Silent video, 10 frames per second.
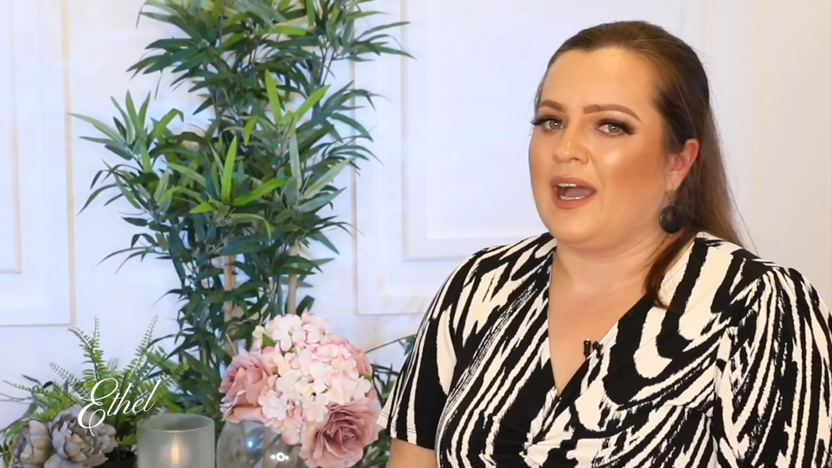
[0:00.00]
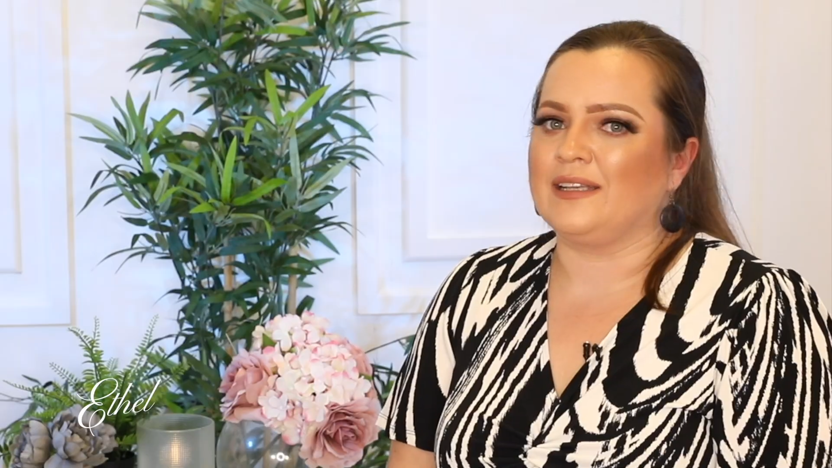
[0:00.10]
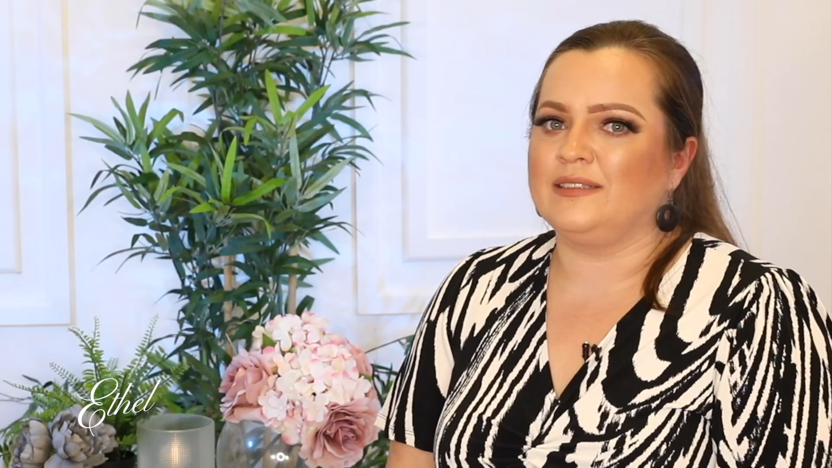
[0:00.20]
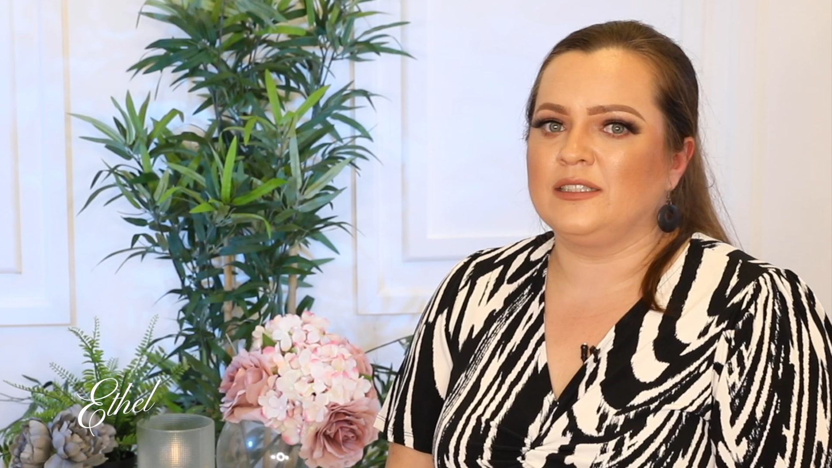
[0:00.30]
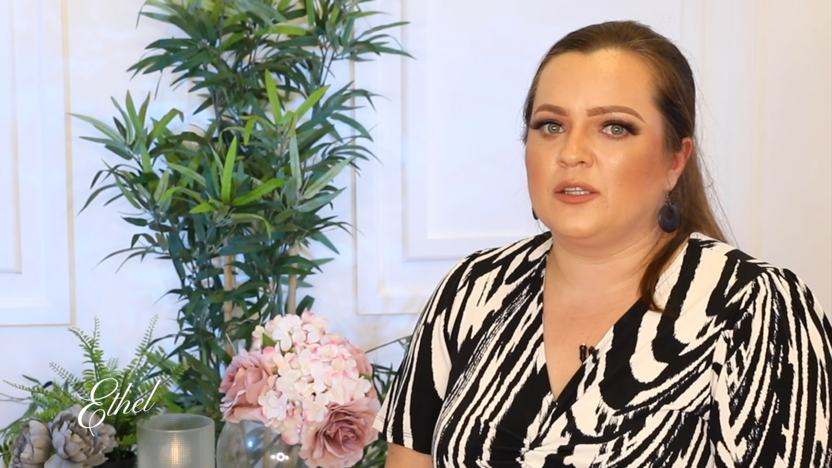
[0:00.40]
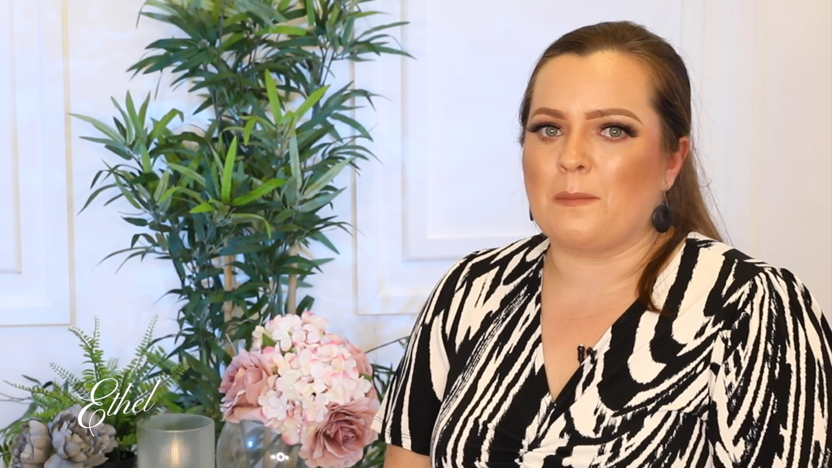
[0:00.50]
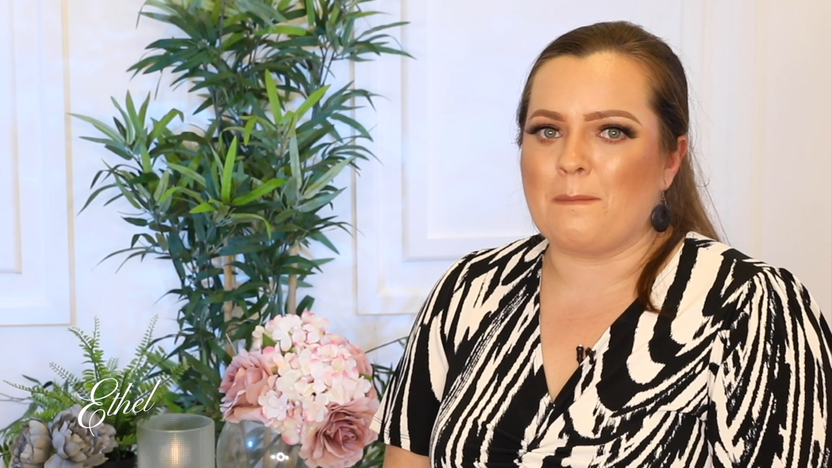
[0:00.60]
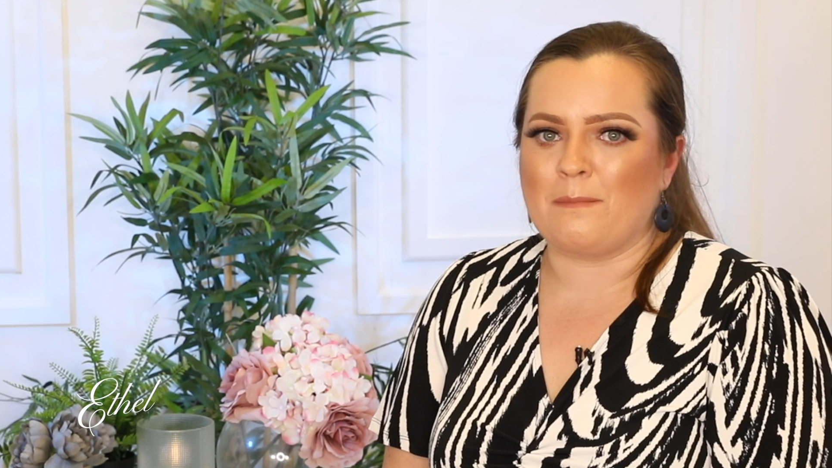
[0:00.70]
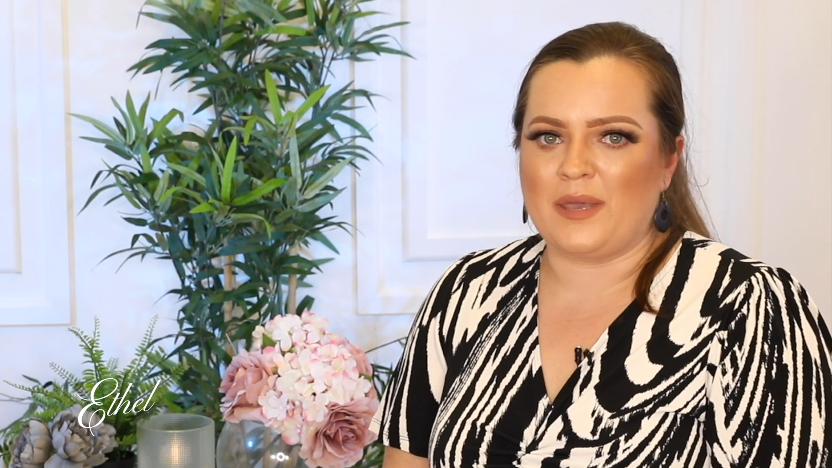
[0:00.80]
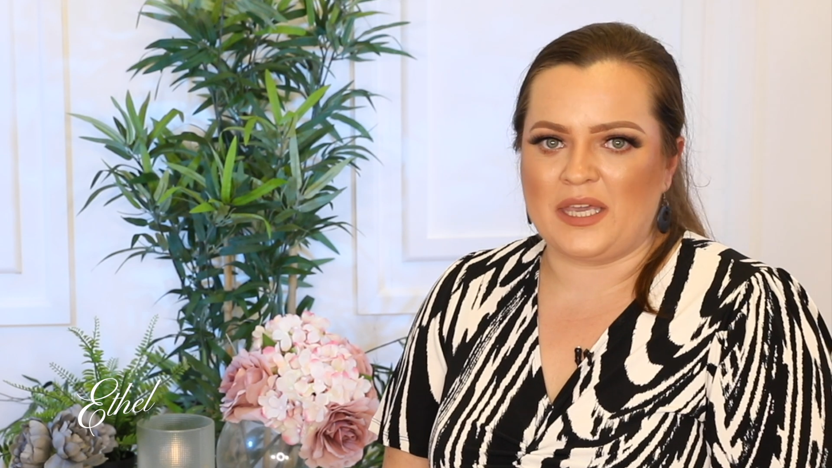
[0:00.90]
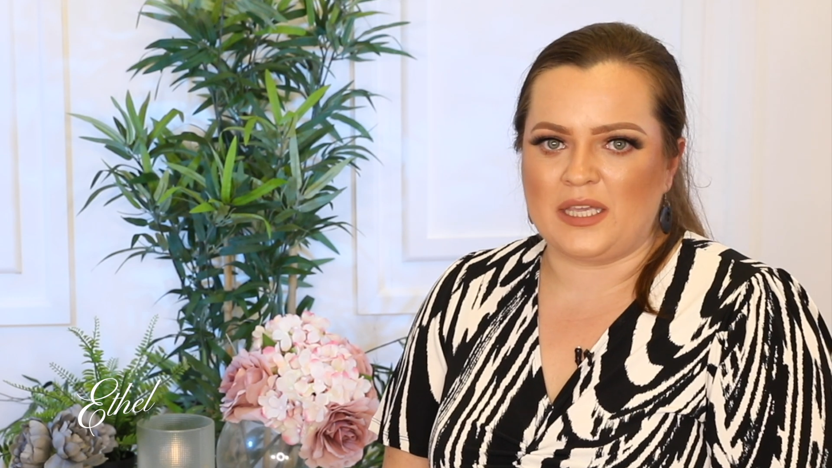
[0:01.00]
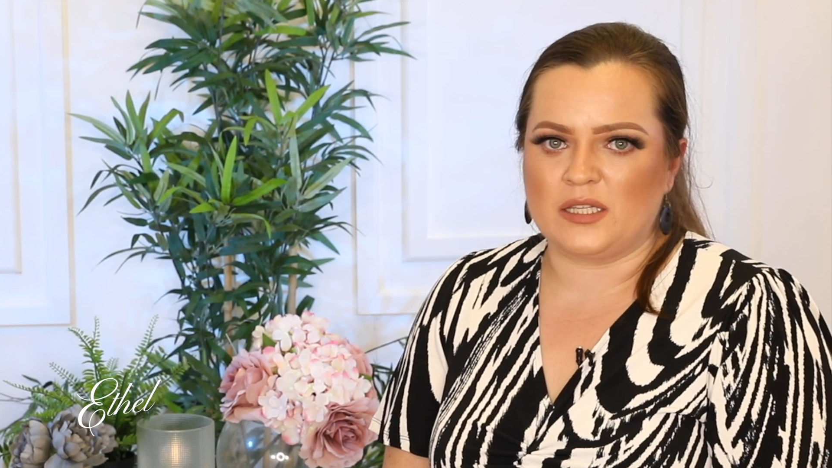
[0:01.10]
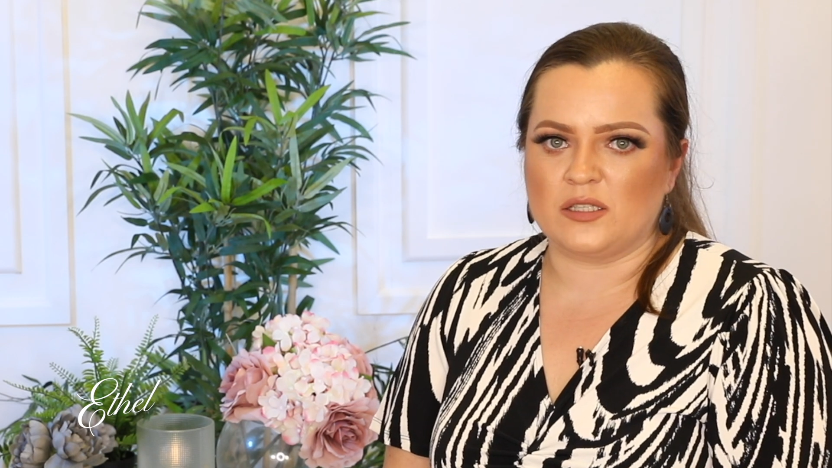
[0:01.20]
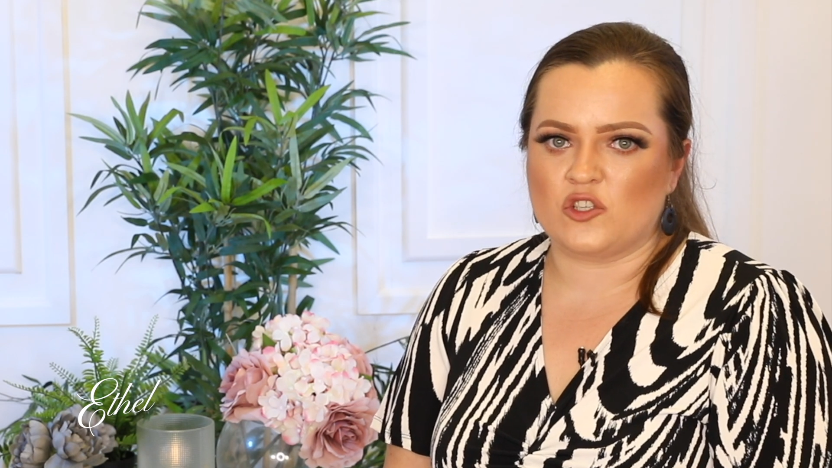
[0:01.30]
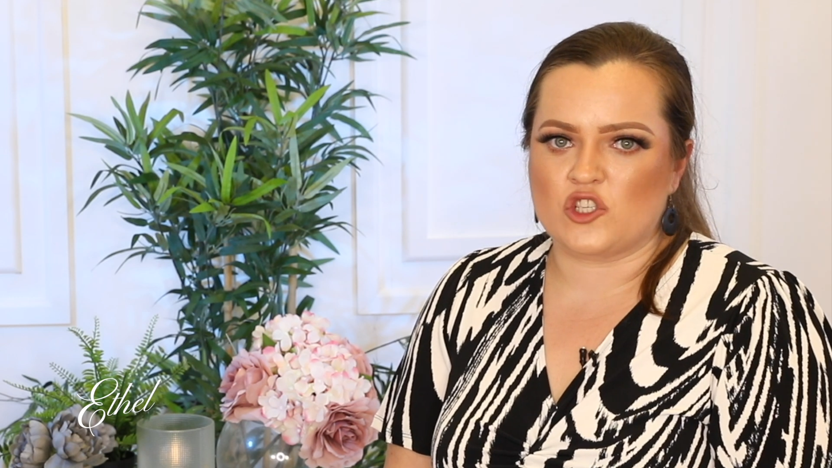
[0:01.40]
I think the
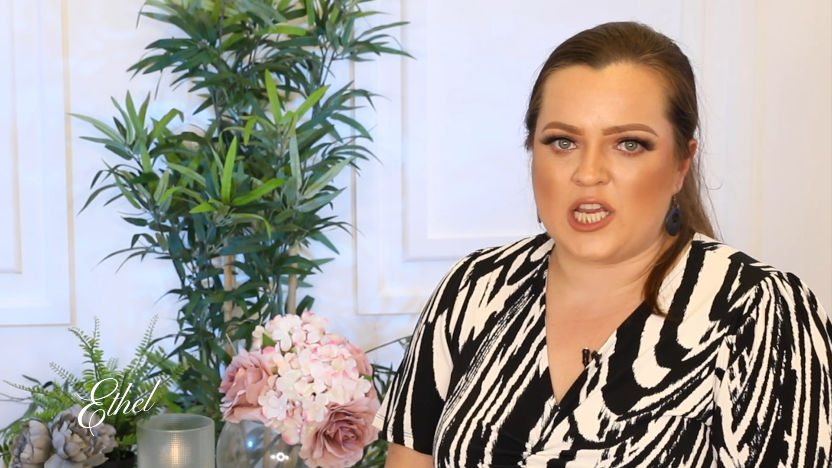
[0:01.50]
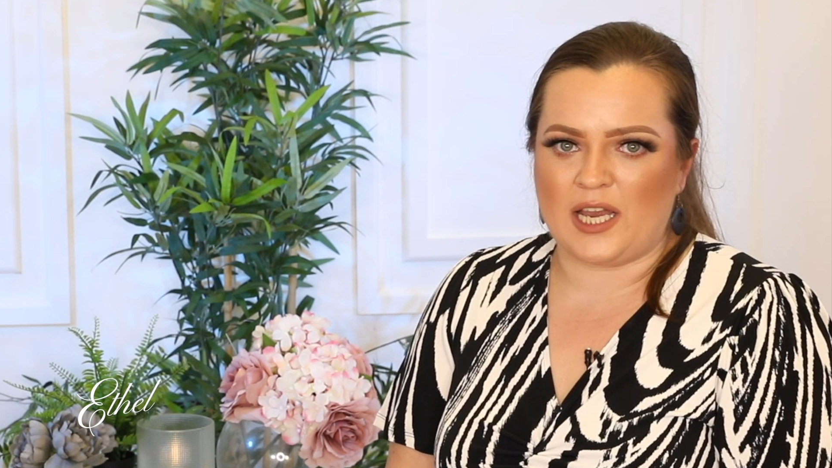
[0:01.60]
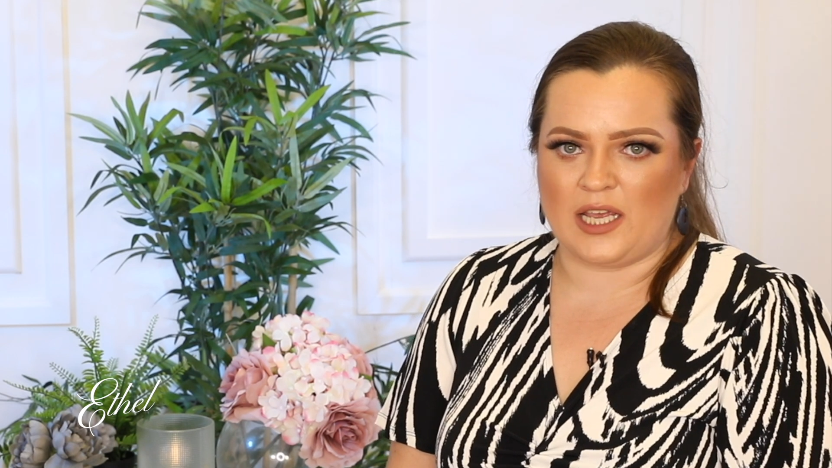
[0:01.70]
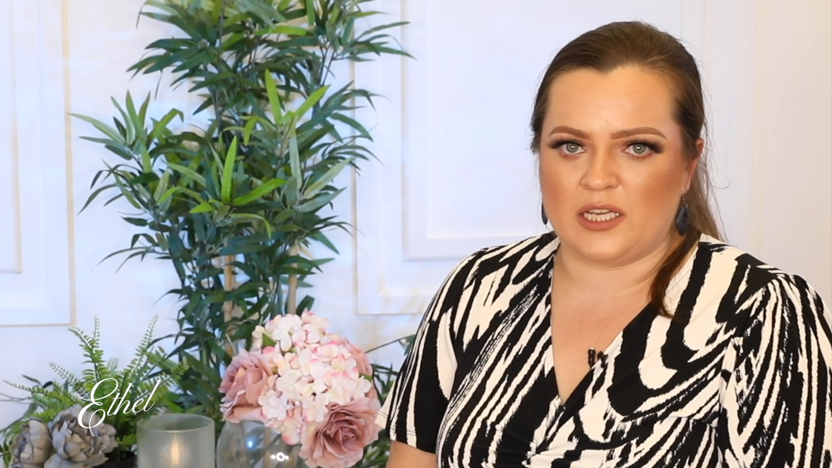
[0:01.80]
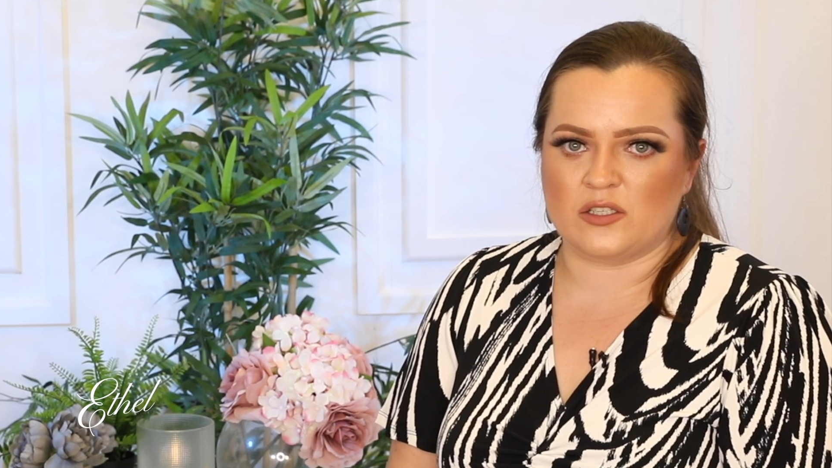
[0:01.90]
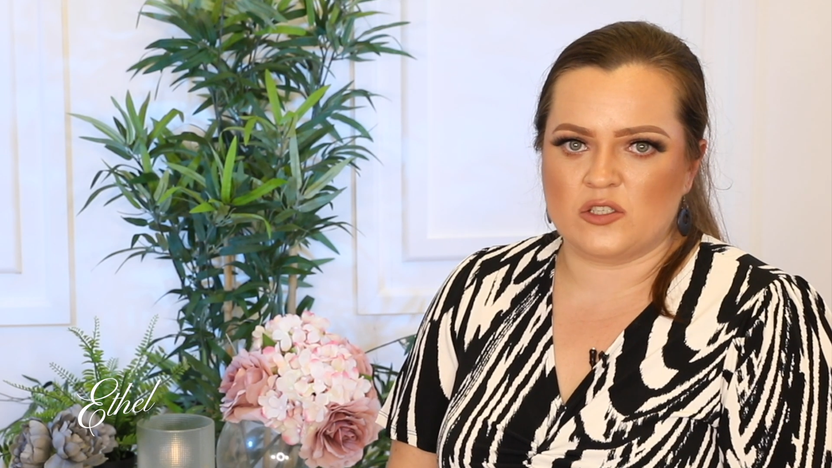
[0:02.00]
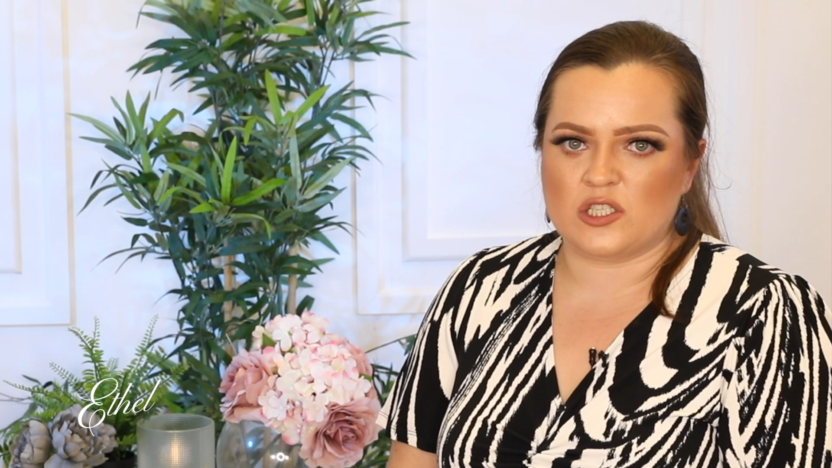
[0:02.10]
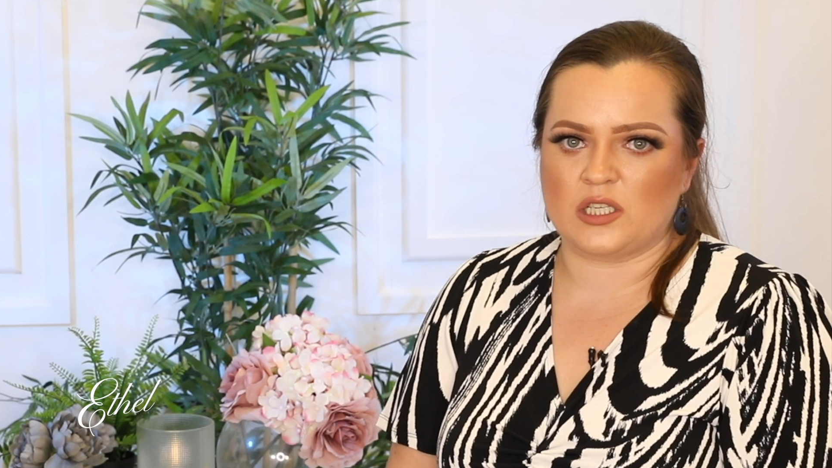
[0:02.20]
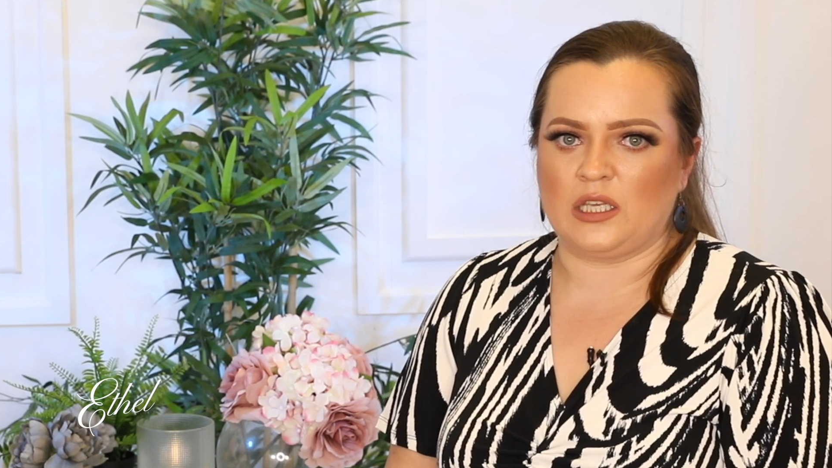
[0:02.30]
main challenge